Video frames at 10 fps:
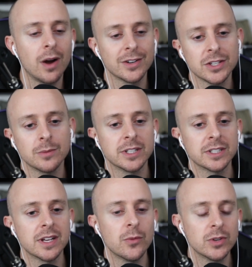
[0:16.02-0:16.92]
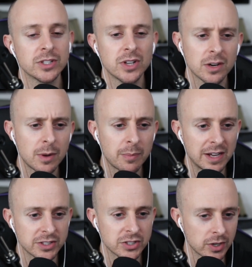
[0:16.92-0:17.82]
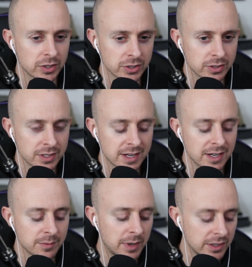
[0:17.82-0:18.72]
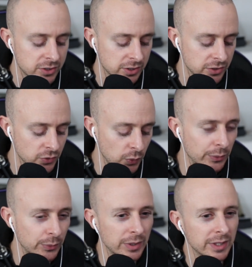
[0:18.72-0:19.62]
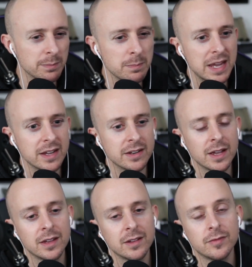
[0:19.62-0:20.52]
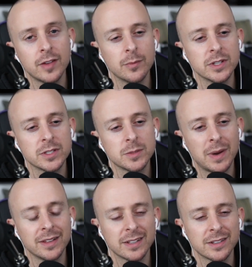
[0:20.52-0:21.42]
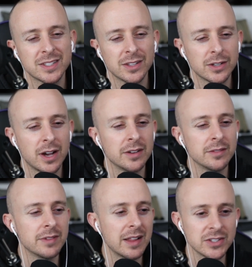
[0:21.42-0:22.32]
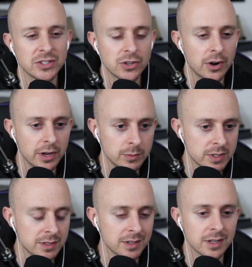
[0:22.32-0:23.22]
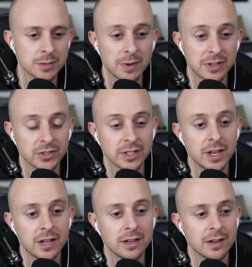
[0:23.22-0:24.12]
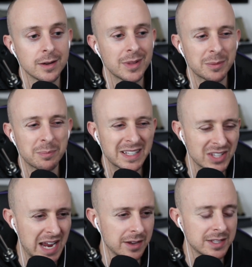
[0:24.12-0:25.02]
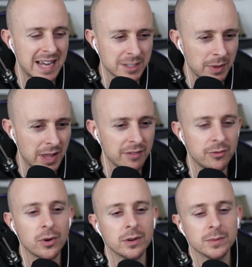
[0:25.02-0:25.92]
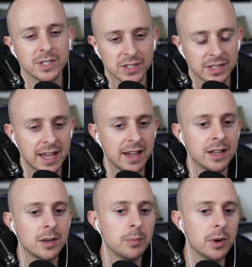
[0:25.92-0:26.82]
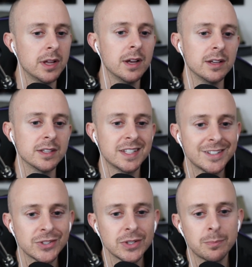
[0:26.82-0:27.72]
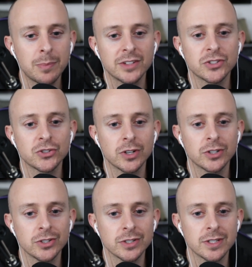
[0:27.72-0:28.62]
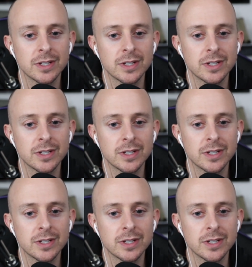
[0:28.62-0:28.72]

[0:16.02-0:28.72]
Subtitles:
subject today, which is talking about pod structures. And pod structures were really made famous by like Silicon Valley startups, especially like big SaaS platforms, things like that. But essentially, pod structures